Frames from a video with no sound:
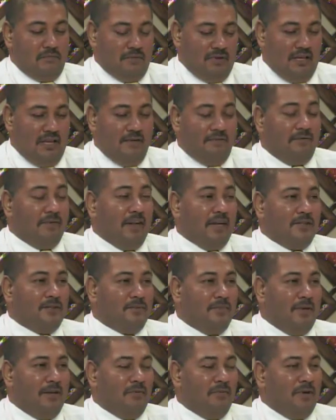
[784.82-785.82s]
If needs
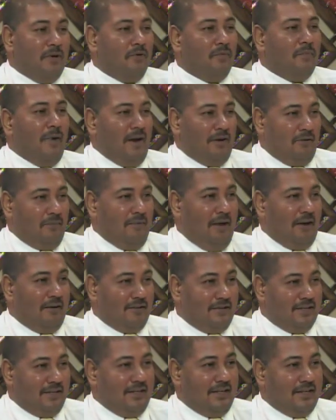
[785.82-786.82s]
be, we do
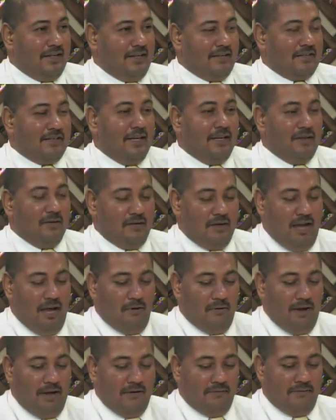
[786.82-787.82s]
microbiological testing.
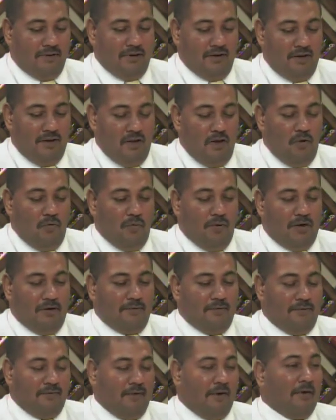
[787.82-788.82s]
However, one of
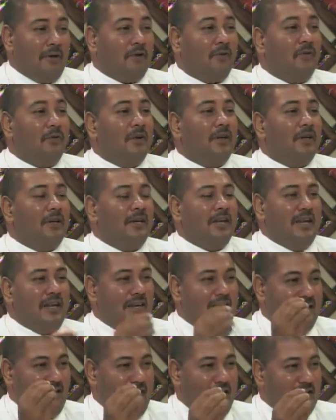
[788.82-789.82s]
the very good
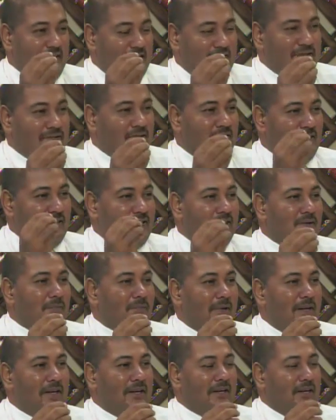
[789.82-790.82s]
indicators to
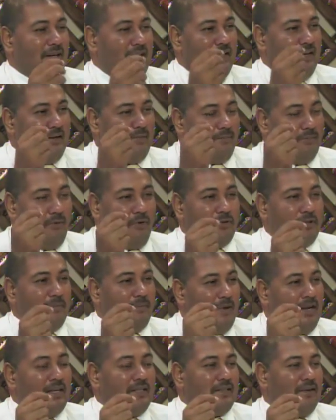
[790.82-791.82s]
determine the
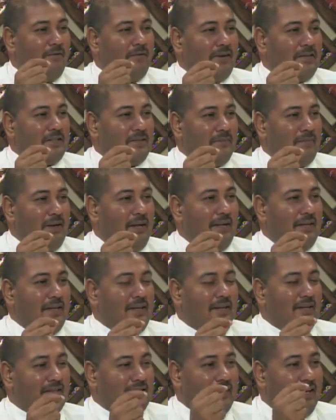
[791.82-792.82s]
potability of water supply
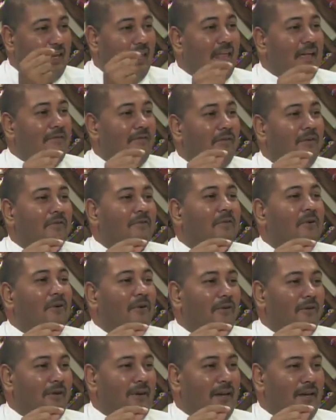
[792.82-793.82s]
is the level of
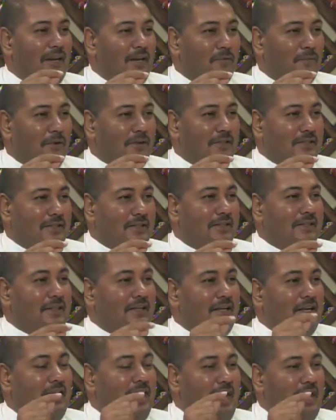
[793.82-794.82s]
chlorine in that water.
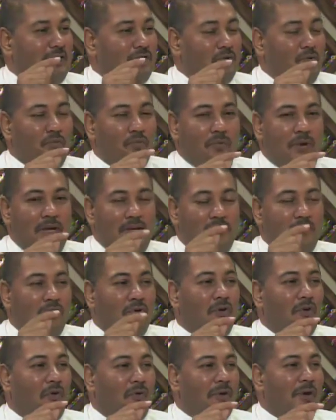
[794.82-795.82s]
And so we do
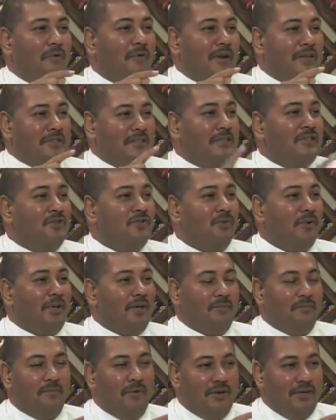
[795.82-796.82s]
chlorine residual
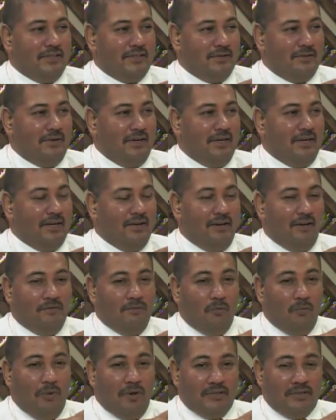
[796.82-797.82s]
monitoring of
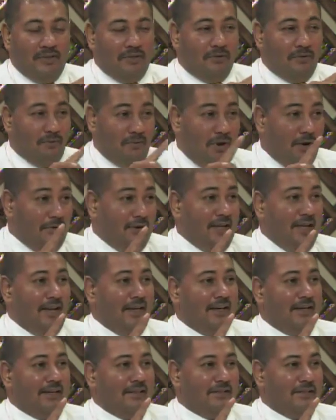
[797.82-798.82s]
the water throughout the
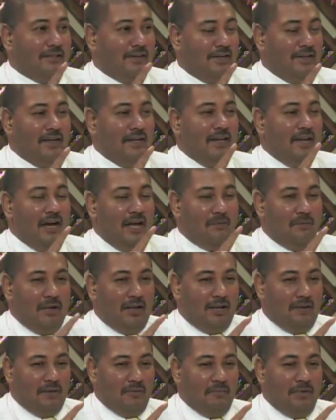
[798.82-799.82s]
island. Mm-hmm.
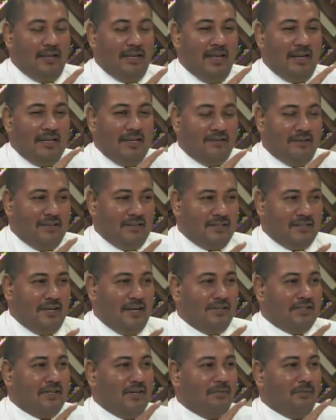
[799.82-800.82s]
And we get into
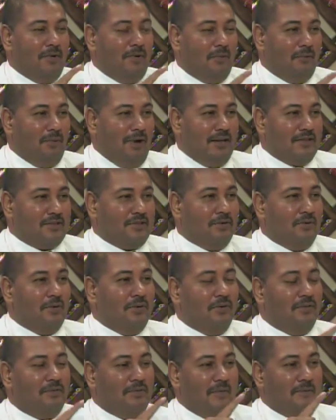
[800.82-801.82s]
discussion with
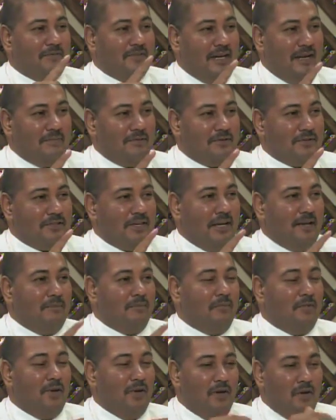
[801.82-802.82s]
WASCO from time to time
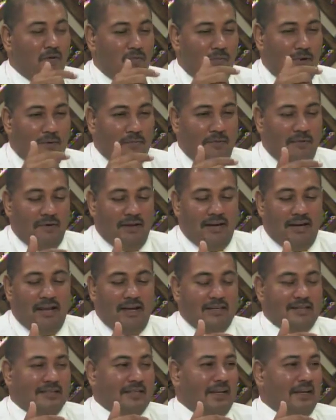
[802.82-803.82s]
when we
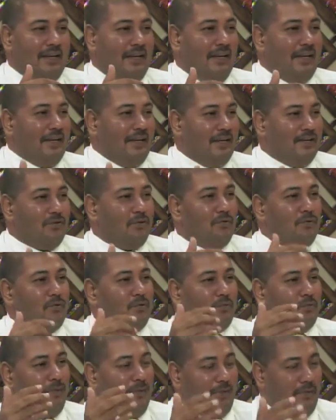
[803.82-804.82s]
realize that there are
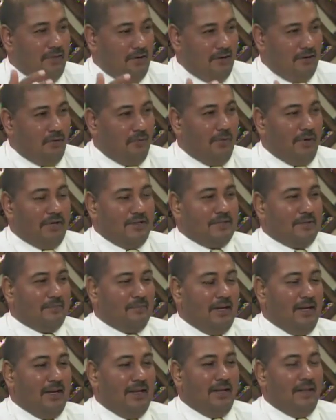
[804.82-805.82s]
issues with the water
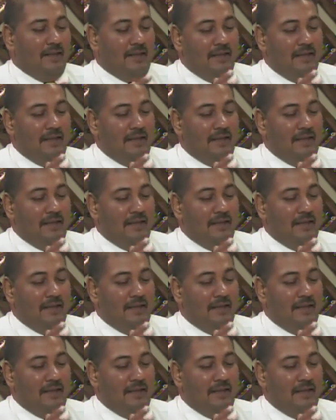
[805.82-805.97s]
supply.